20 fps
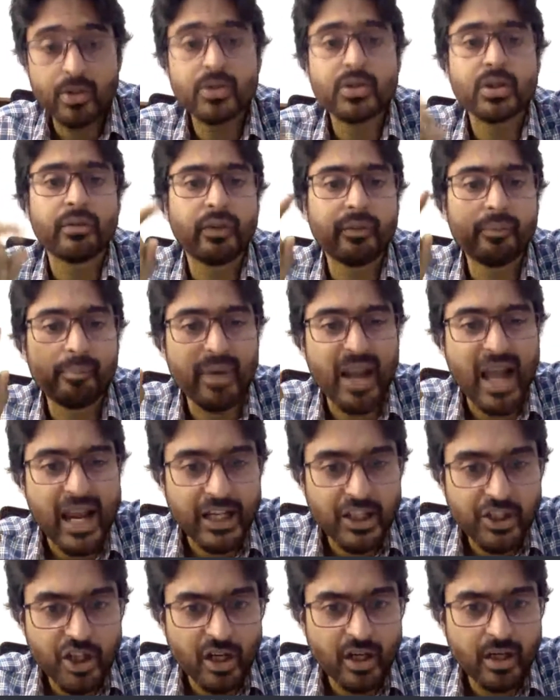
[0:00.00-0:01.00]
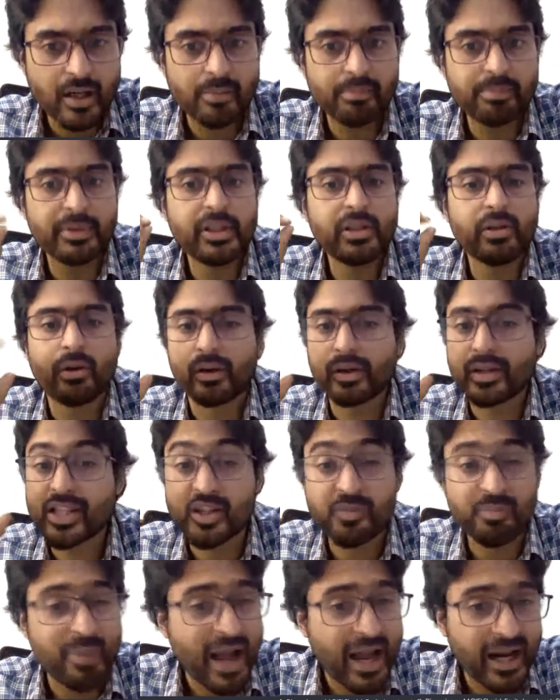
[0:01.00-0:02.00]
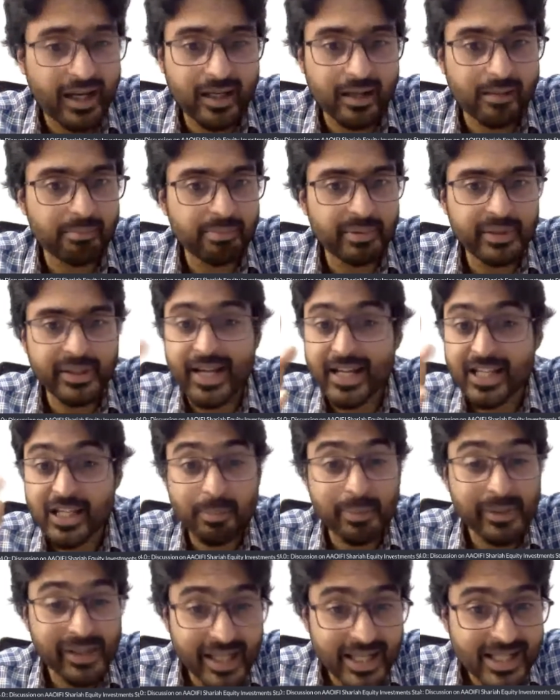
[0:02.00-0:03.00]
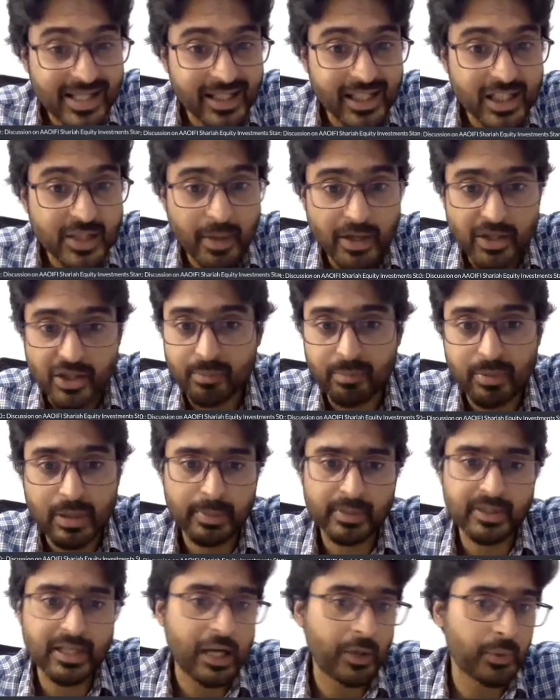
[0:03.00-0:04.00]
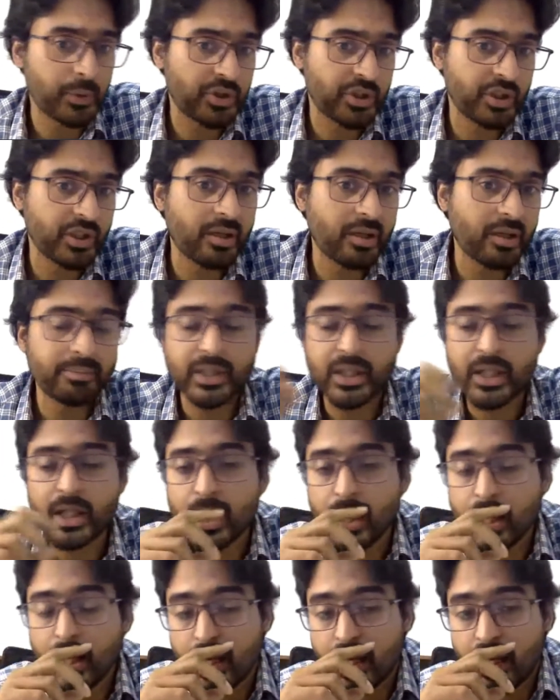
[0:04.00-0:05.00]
So if a blank check company or a SPAC company, SPAC, Special Purpose Acquisition Company,